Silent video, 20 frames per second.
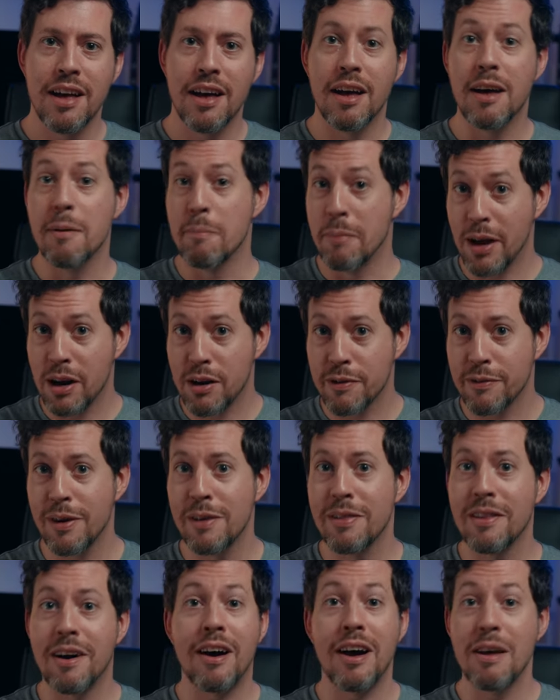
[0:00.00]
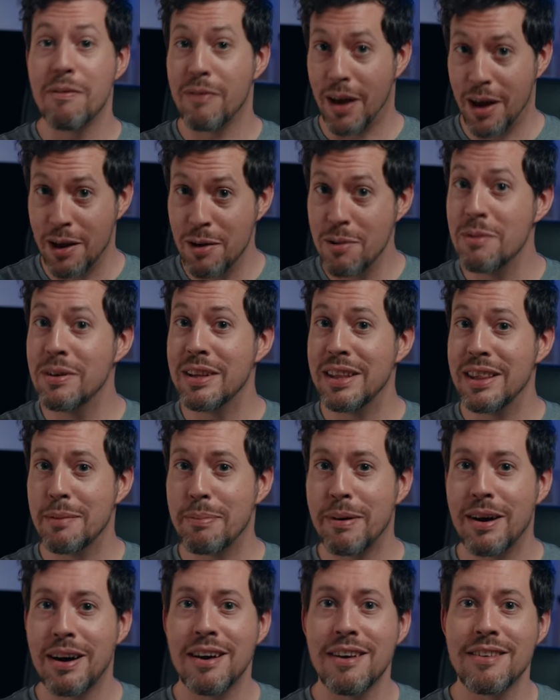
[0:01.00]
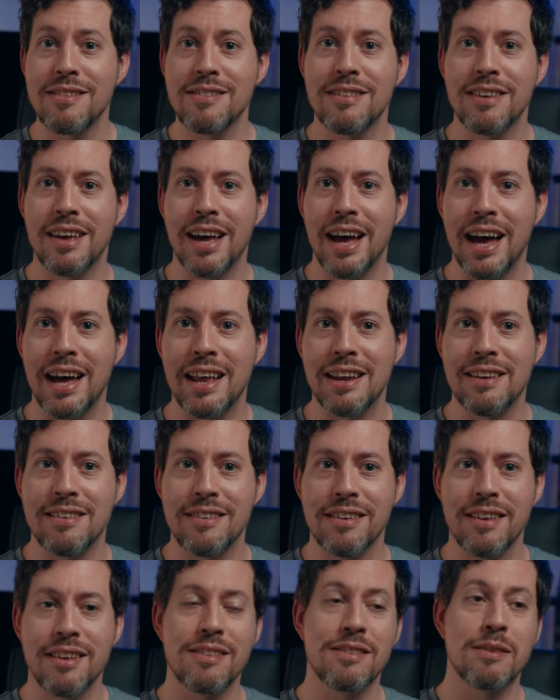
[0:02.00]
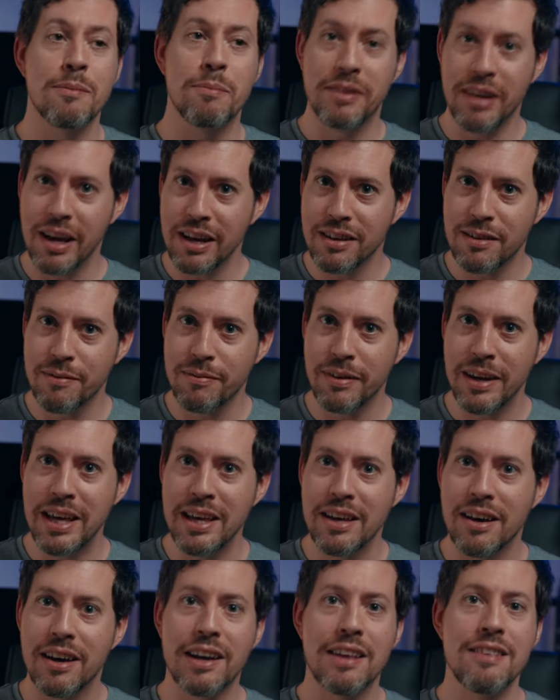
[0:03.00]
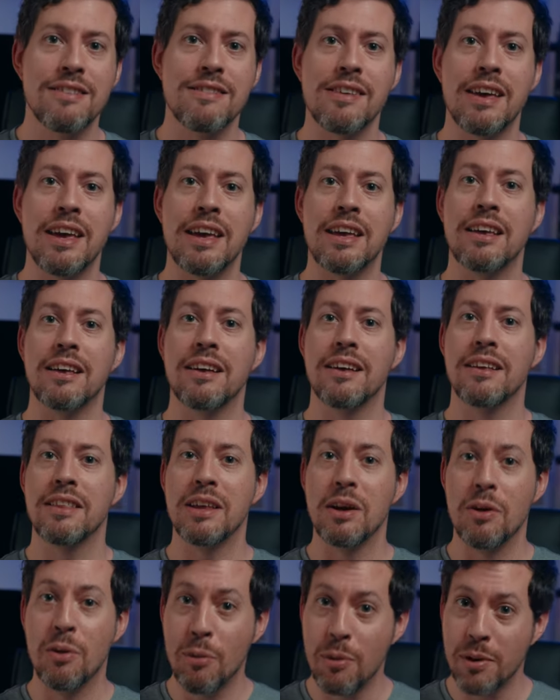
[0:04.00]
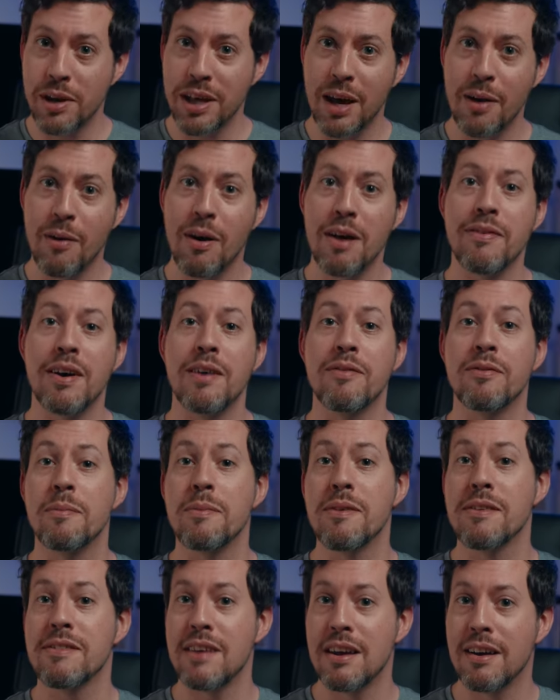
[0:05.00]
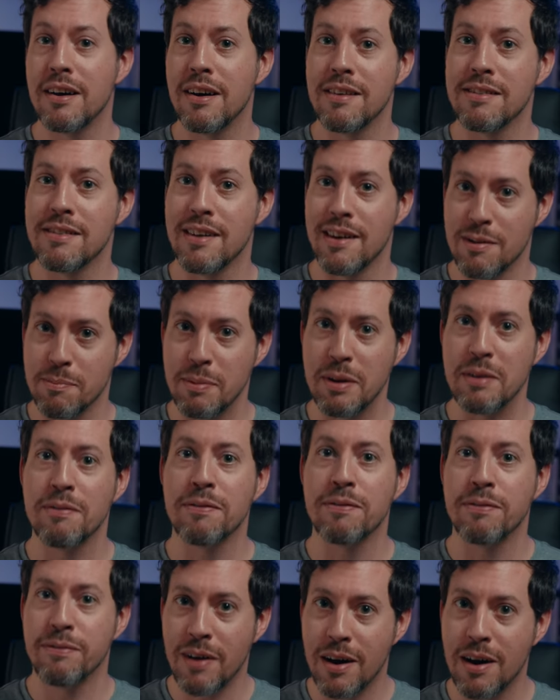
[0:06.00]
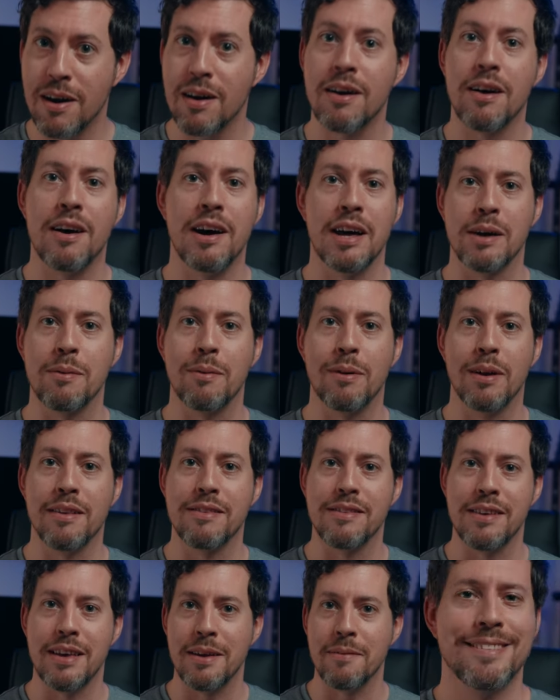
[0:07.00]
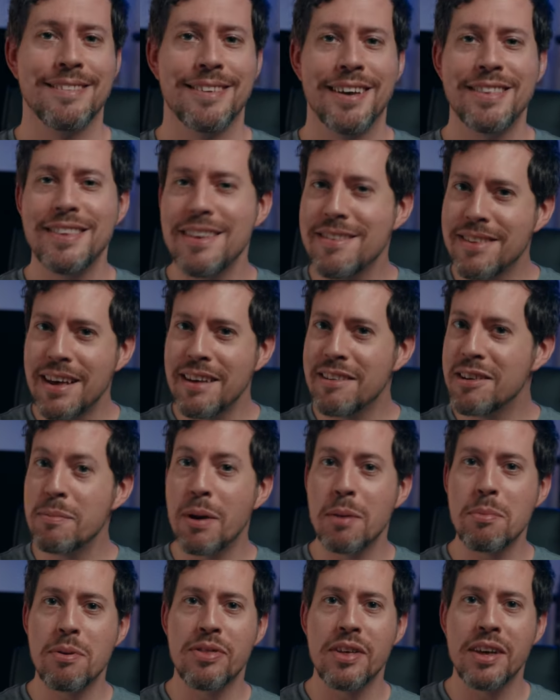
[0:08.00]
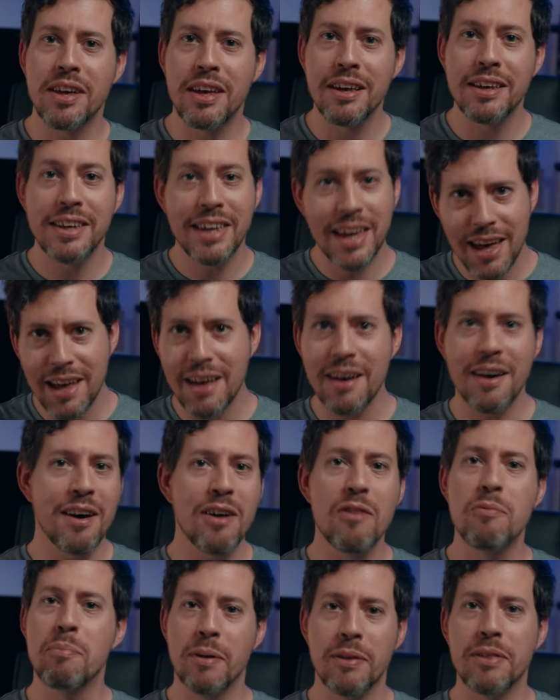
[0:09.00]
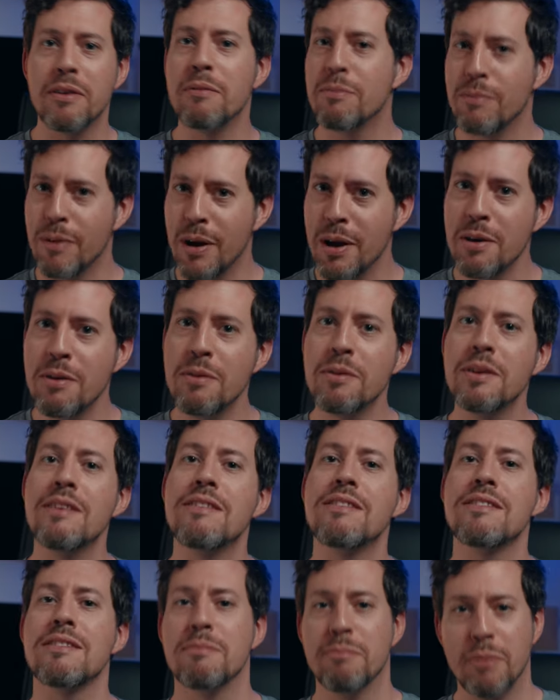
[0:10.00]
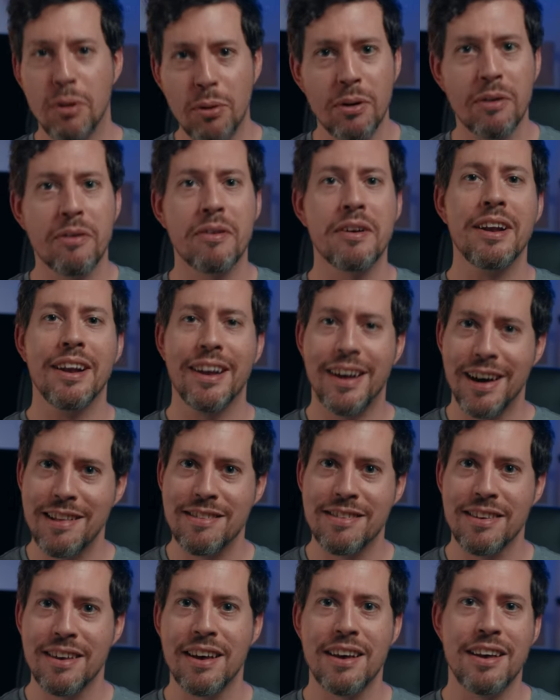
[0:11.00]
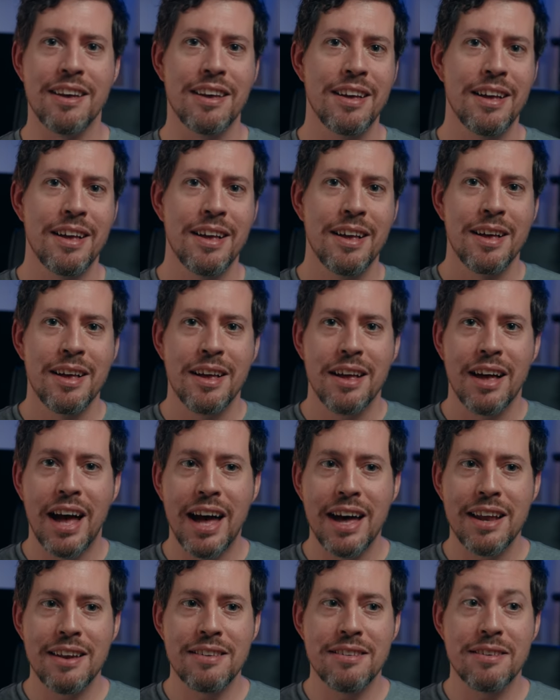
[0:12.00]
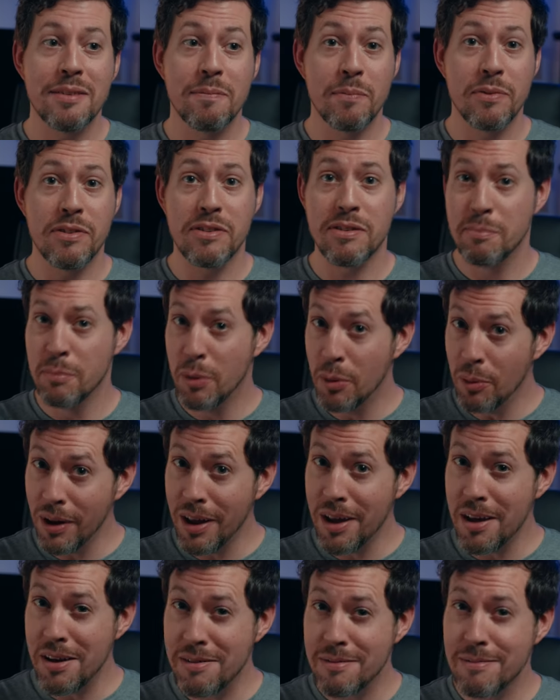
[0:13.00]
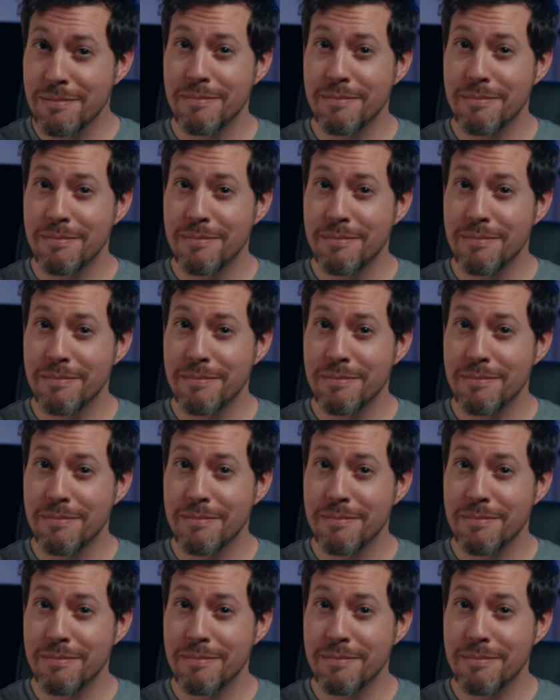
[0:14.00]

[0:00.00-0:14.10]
a microphone that I've owned in the past, and subjectively I can say the audio I've had from the Sennheiser has been far high quality. At this stage you might be thinking, yeah Harv, but the Rode is smaller and lighter. And smaller?